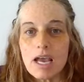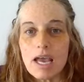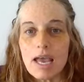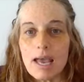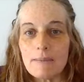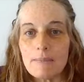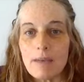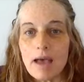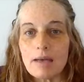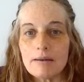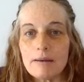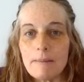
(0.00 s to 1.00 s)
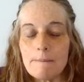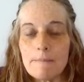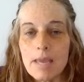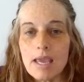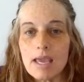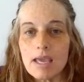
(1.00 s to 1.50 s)
Um, and
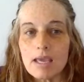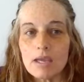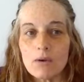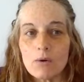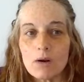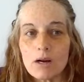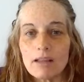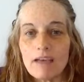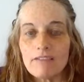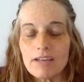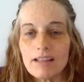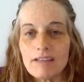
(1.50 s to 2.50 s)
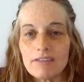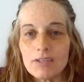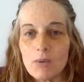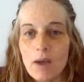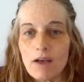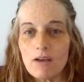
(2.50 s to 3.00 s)
may your 11, 11,
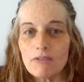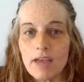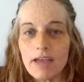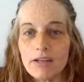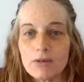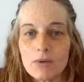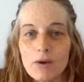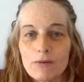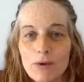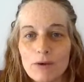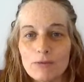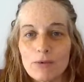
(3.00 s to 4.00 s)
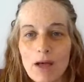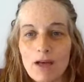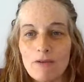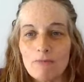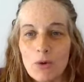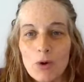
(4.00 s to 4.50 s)
12 and your 12, 12,
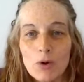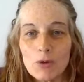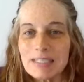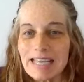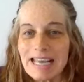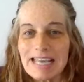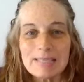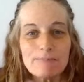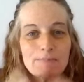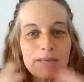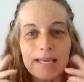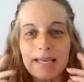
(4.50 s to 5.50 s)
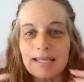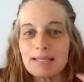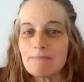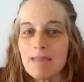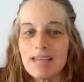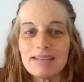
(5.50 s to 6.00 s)
12 poor old days be as
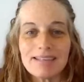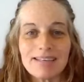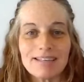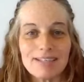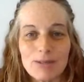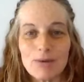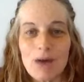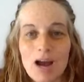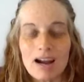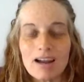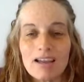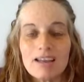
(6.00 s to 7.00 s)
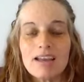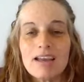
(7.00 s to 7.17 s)
amazing as you are.